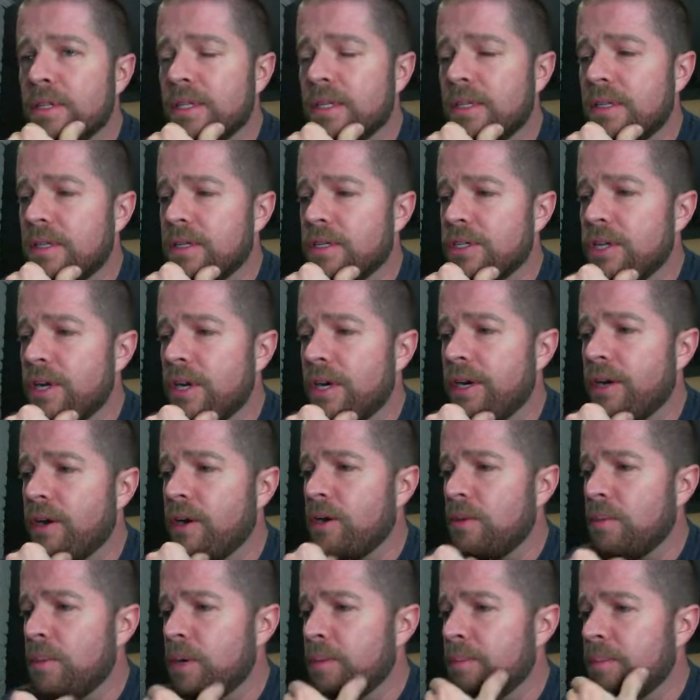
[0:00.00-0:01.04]
the Shining
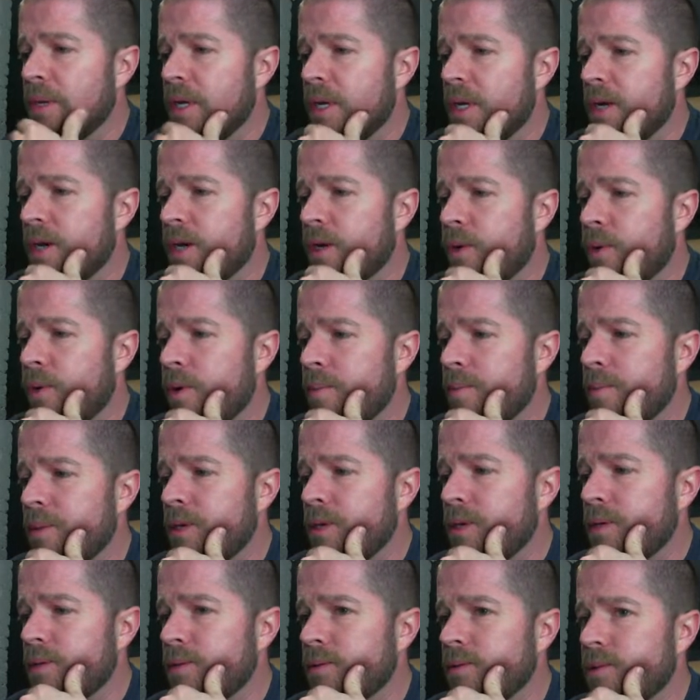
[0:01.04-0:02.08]
Armor being an equipment
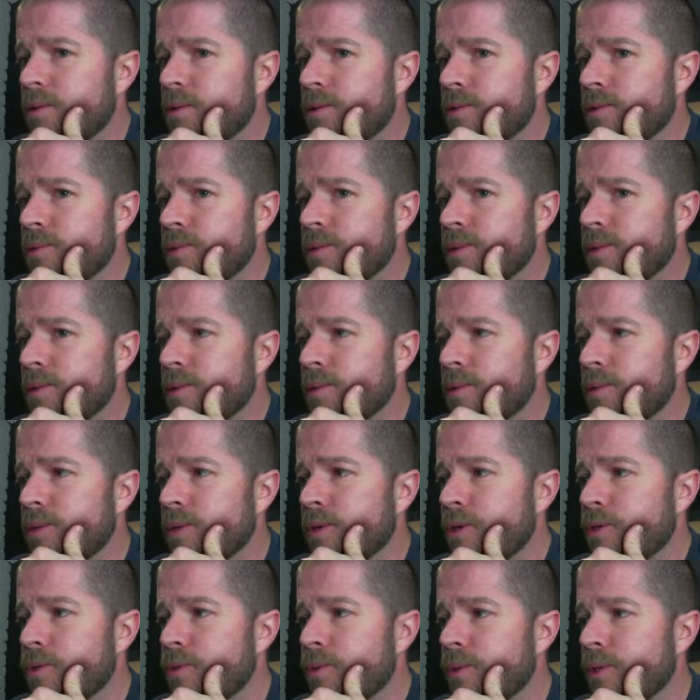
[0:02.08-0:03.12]
works
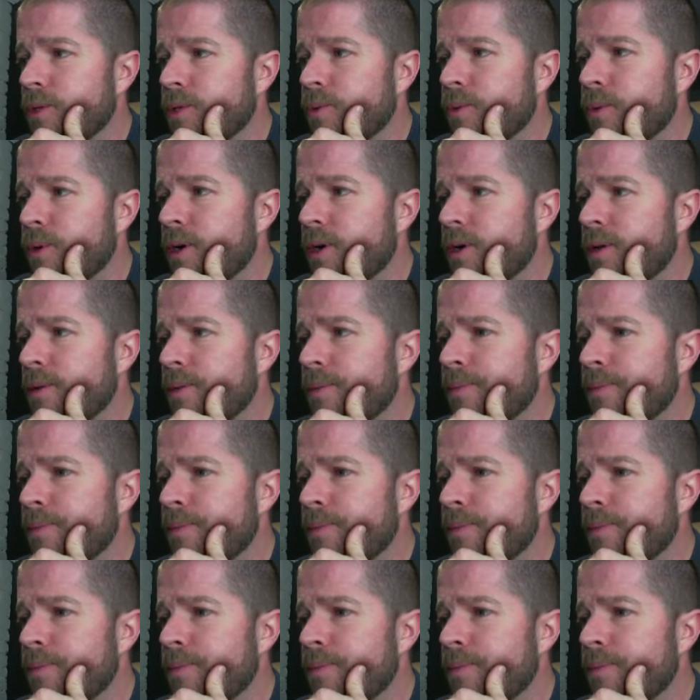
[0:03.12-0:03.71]
really well.